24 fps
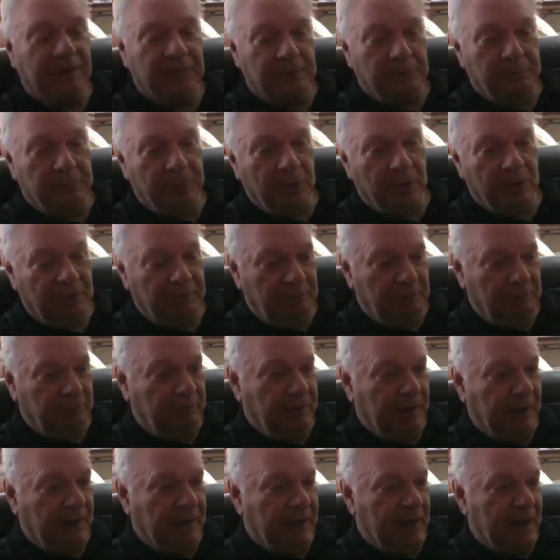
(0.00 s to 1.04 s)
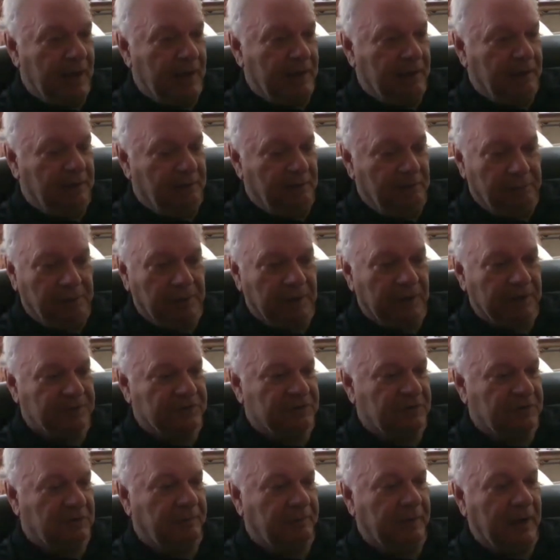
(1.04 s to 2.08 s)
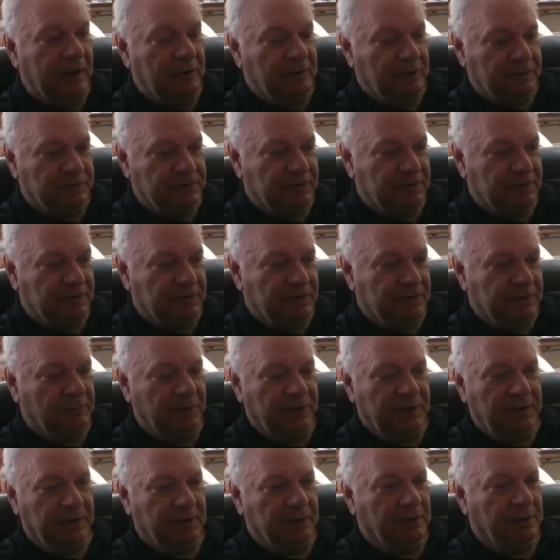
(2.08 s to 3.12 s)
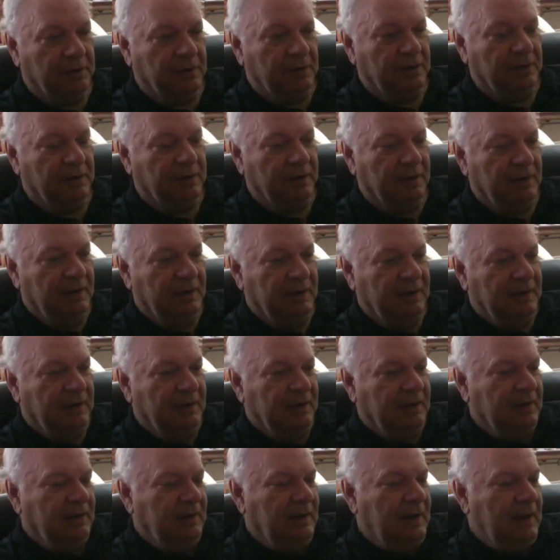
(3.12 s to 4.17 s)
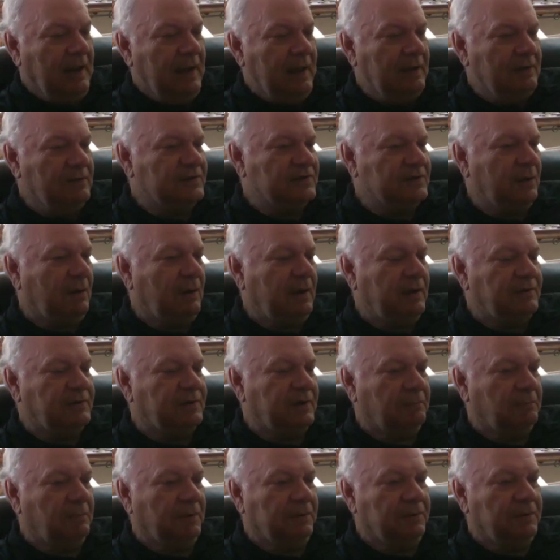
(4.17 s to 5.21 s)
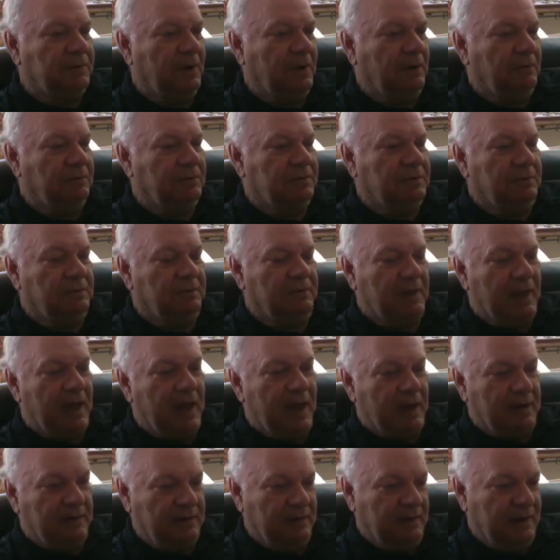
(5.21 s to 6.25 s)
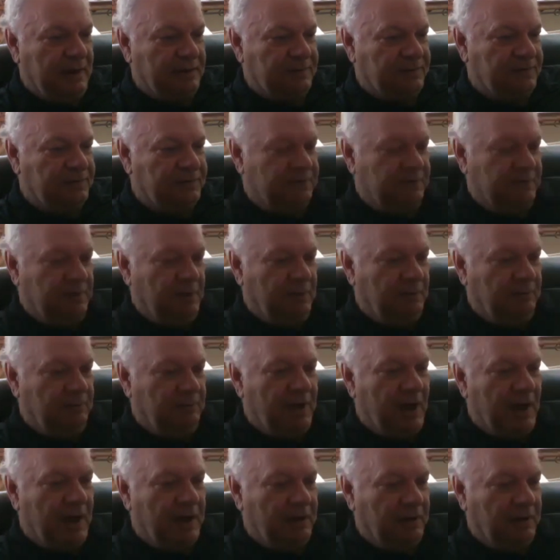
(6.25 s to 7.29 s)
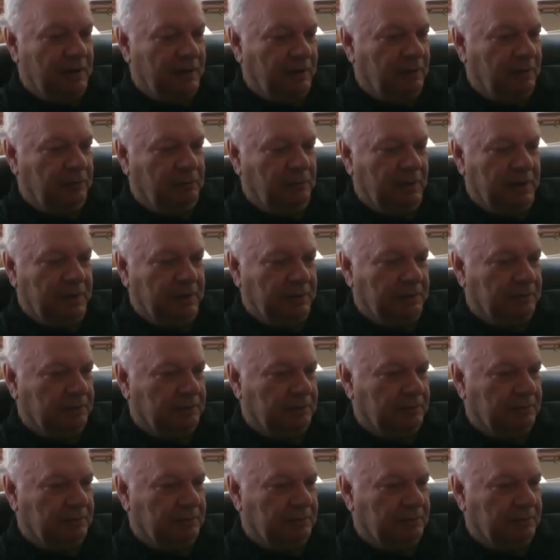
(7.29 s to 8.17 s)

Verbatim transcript: read the book, but had an impression about it just from what he had heard. And so I said, well, don't do that. That's, you know, not a good way to